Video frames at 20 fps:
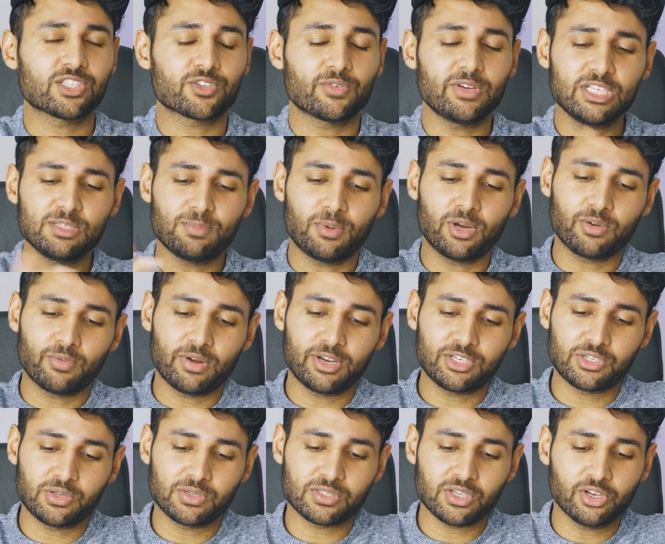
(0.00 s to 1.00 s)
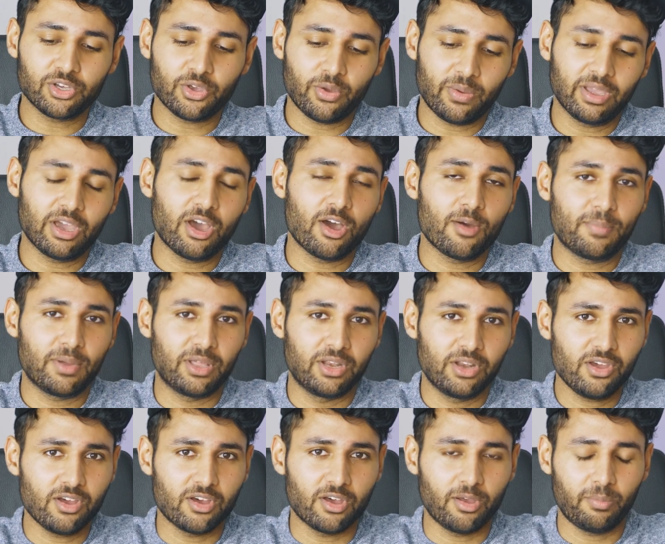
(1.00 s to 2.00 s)
screen-to-body ratios are going up and
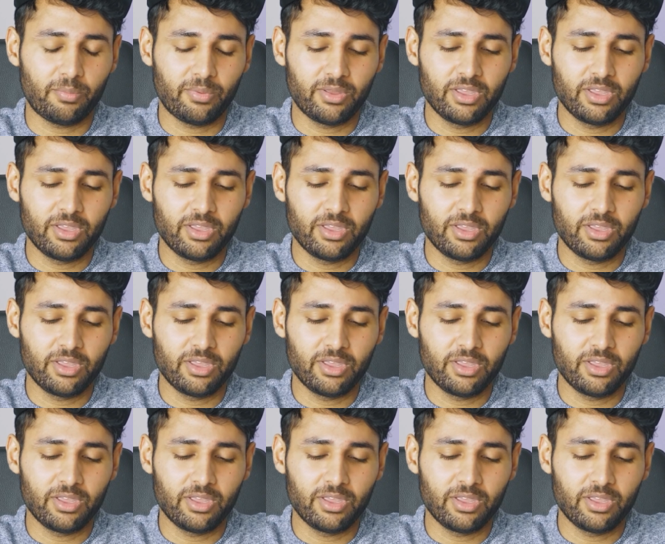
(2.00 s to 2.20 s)
up,